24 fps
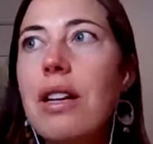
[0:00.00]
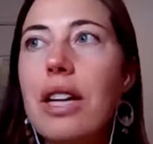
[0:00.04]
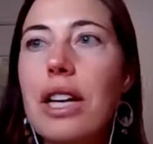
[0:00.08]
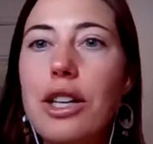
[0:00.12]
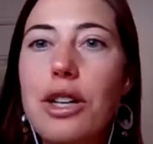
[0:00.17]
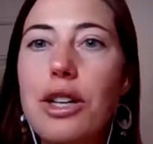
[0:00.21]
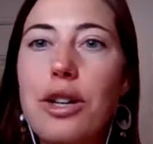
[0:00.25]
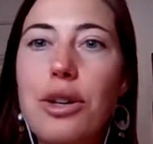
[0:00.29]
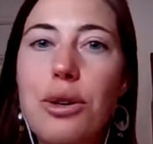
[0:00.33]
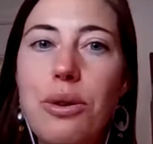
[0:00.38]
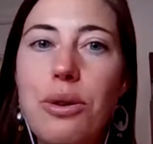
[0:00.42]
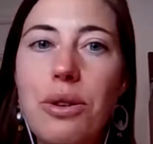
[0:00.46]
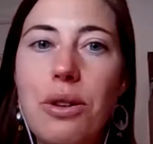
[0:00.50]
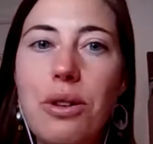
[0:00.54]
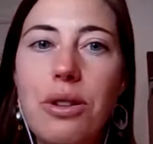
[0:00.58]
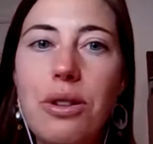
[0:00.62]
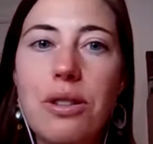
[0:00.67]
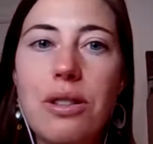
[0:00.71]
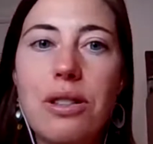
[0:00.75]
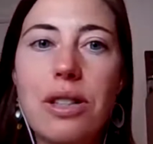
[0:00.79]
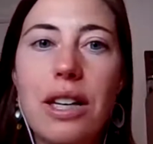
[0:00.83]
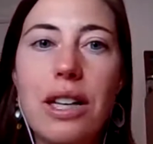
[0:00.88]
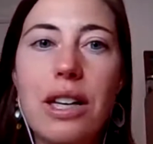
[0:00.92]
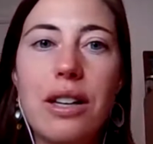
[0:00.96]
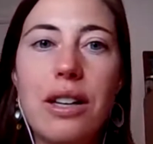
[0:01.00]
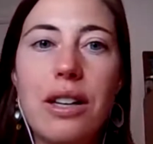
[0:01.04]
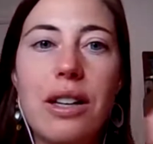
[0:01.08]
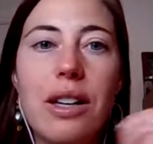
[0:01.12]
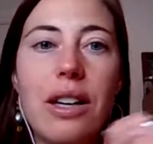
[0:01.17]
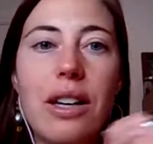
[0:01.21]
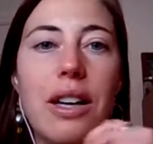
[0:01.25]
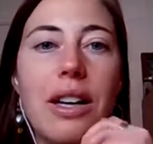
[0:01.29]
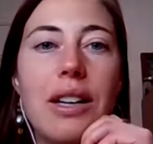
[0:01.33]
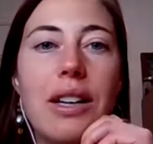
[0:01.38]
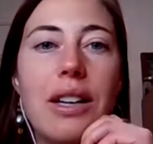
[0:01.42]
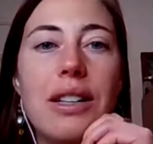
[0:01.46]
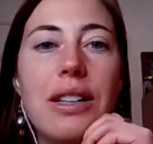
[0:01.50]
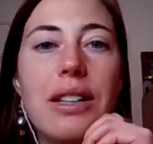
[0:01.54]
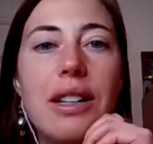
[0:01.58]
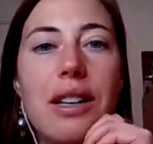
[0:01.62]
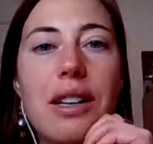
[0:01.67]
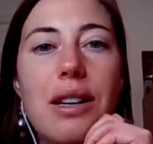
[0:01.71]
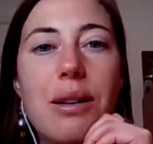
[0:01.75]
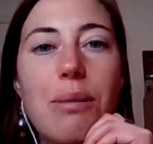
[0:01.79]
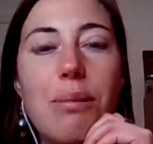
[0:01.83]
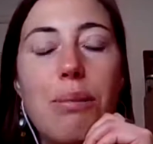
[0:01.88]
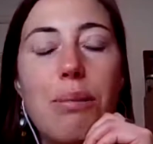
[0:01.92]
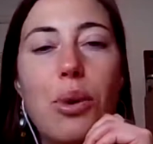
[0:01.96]
like noodles that you're gonna
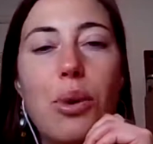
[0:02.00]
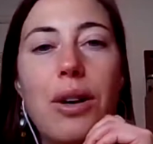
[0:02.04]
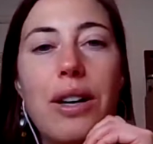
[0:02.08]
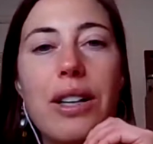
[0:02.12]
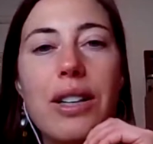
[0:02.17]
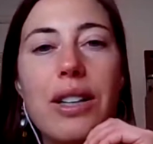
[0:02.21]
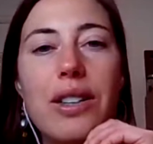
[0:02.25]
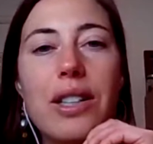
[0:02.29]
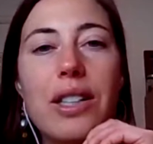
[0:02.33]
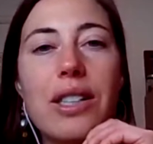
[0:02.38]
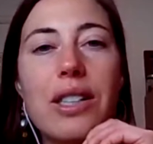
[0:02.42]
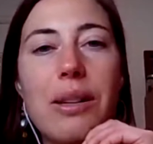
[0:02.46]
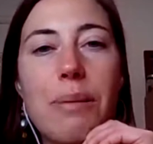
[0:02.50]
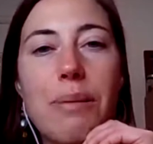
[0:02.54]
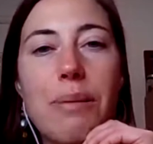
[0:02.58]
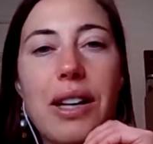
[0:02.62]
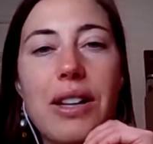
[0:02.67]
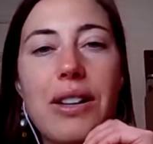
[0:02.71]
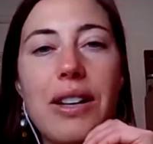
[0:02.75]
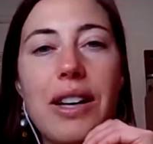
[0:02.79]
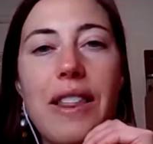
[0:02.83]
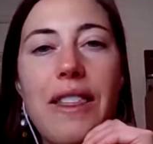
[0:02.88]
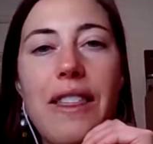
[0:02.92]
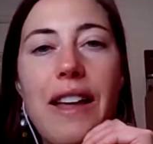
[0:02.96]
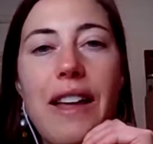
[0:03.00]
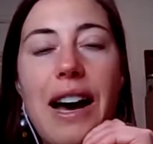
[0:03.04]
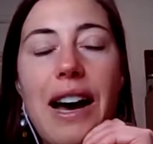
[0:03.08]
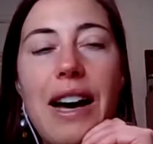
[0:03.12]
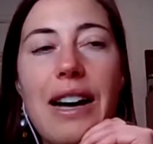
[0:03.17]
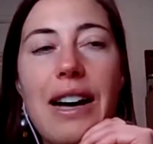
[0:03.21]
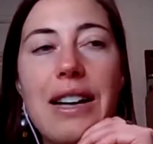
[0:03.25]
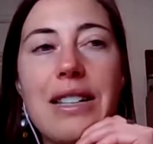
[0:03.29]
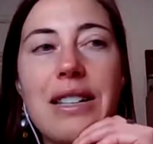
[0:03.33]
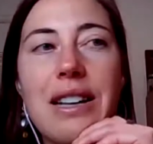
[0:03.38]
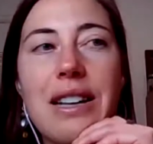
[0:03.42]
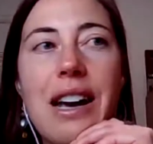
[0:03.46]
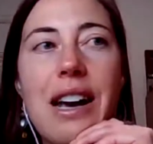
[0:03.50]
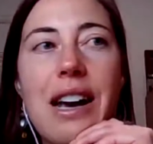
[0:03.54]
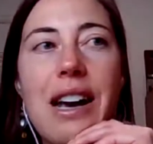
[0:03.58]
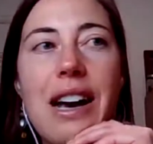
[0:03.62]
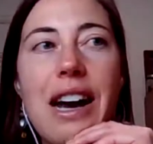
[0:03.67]
um, boil or something like that.